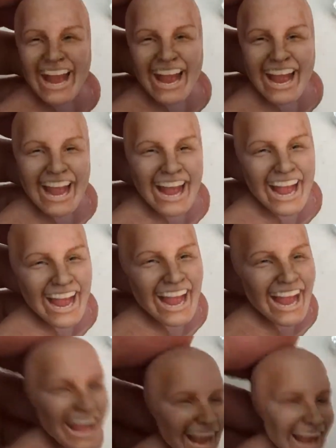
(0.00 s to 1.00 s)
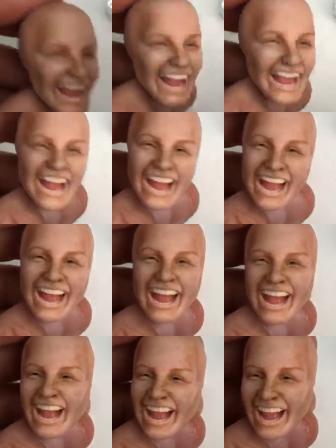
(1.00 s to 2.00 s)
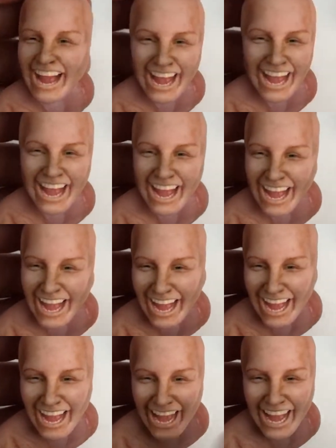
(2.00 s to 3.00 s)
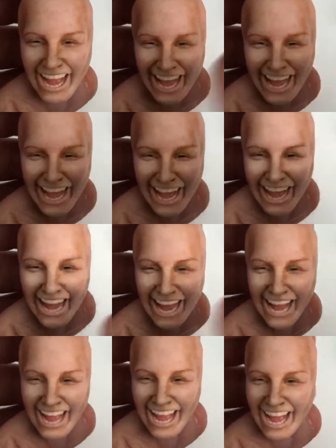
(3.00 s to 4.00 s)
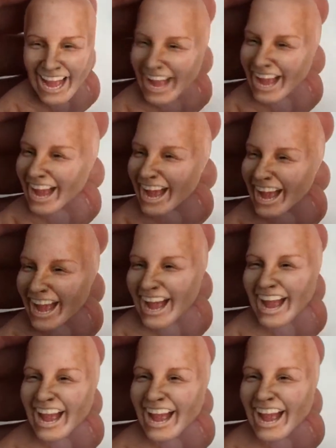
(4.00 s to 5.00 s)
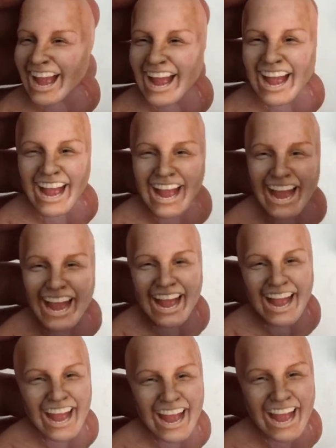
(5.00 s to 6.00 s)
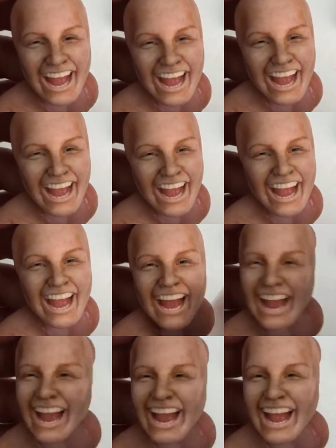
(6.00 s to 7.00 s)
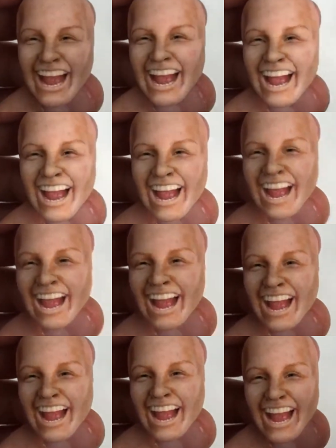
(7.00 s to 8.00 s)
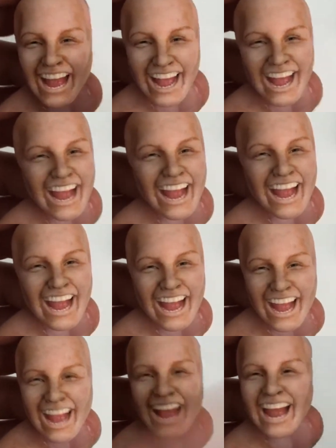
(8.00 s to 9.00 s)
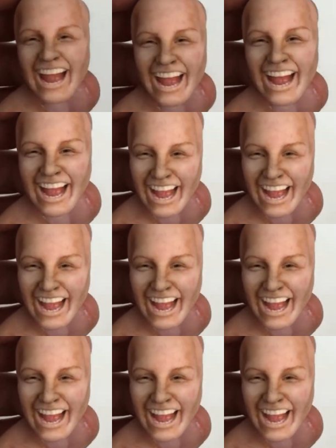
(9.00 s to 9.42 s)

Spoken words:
and it's gonna be right there to the face. So you feel like free to keep on going. Because this is a class, I'm gonna keep on going straight, and if I mess